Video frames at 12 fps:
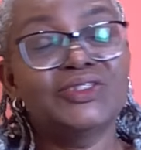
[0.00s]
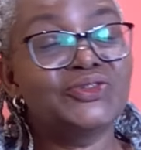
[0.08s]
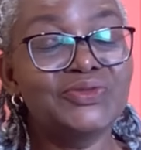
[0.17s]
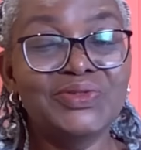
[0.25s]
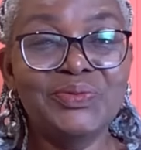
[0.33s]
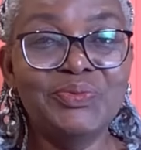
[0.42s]

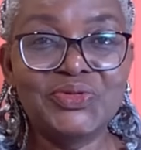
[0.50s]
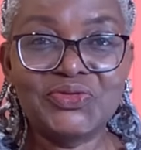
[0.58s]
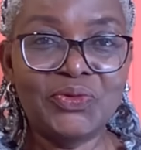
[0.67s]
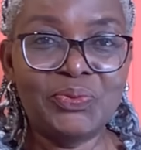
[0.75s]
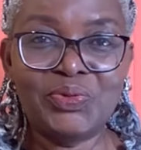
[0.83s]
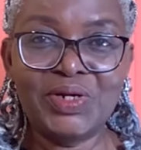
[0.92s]
Shouldn't be
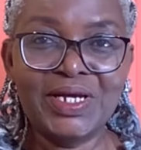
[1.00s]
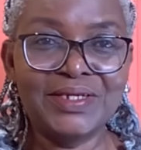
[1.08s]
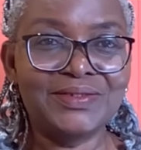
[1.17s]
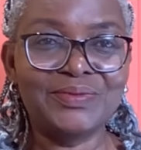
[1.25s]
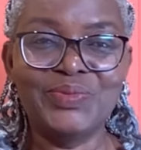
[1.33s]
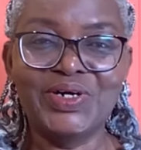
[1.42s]

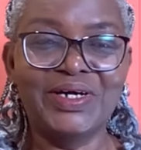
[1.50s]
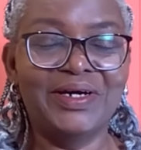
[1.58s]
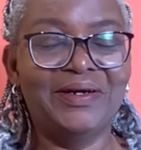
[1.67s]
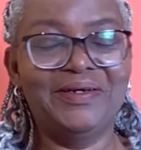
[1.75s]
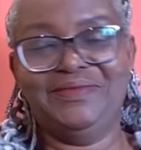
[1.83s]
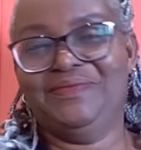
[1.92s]
surprised, but
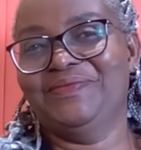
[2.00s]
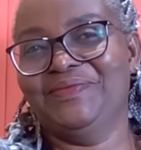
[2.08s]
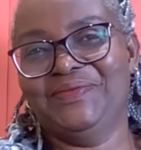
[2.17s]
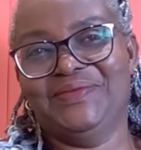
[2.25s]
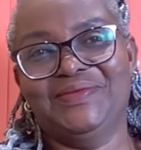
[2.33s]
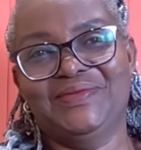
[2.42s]

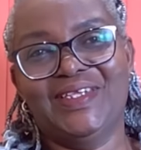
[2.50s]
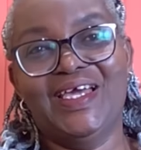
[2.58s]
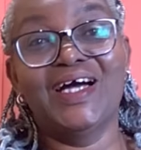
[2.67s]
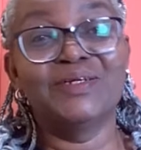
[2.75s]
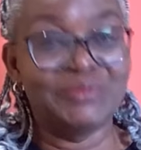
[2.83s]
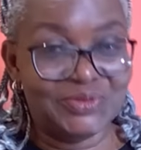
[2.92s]

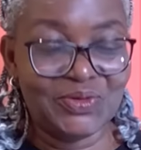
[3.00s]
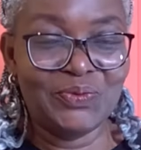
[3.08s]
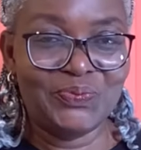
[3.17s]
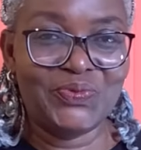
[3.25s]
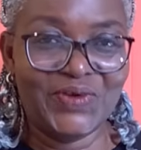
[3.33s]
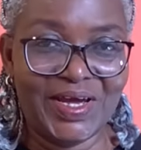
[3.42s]
I'm
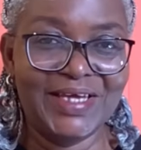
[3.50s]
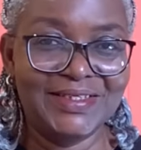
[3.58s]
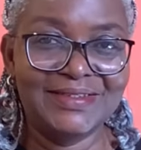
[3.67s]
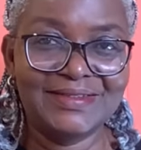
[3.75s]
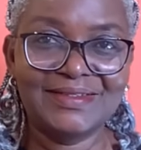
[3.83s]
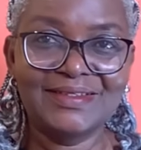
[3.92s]

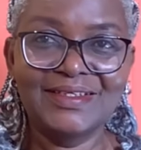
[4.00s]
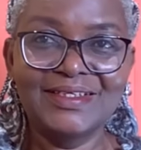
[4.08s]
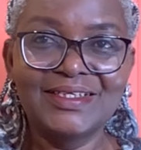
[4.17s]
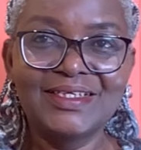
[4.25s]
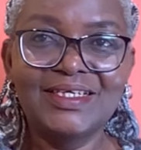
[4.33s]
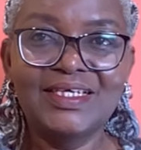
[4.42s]
surprised
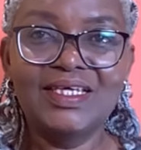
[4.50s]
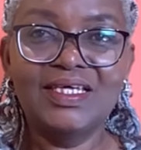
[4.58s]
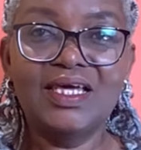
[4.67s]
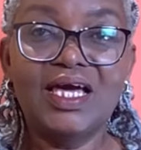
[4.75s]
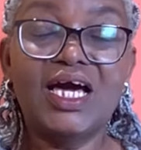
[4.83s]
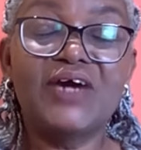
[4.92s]

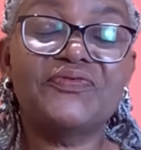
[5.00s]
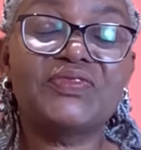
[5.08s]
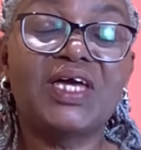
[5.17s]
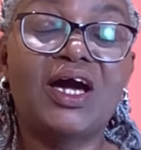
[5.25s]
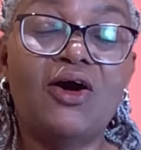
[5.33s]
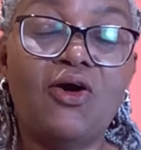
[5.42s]

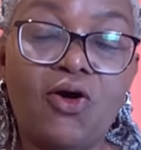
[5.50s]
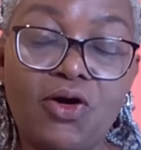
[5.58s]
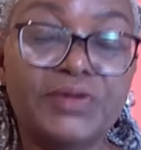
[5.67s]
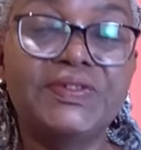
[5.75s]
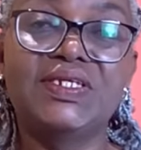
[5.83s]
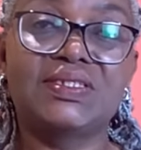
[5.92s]
after
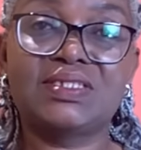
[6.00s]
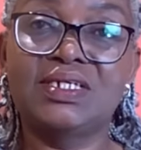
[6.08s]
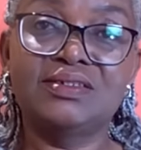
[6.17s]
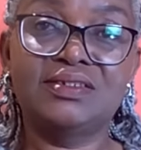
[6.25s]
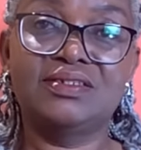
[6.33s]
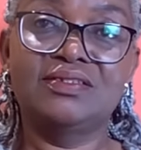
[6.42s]
all the
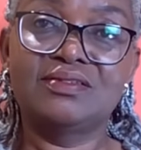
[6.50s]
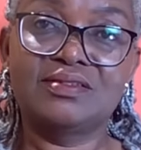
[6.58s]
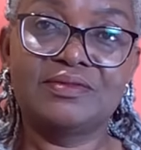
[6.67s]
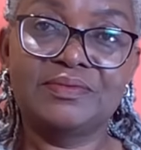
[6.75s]
sanctions.